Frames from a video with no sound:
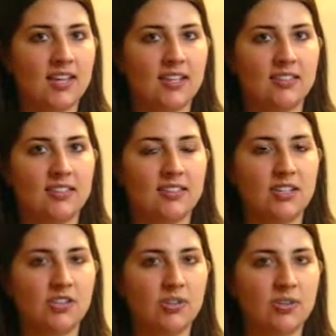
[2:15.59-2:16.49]
and
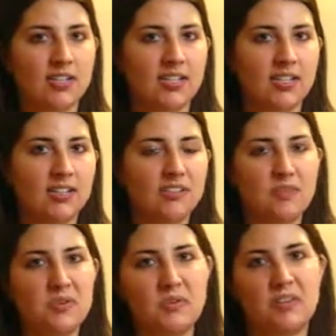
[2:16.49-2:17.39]
enjoy the
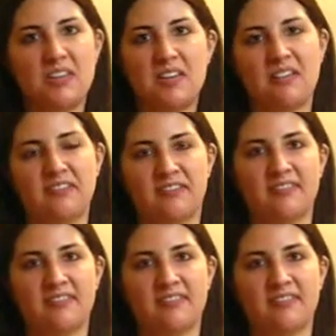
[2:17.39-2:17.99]
beauty of,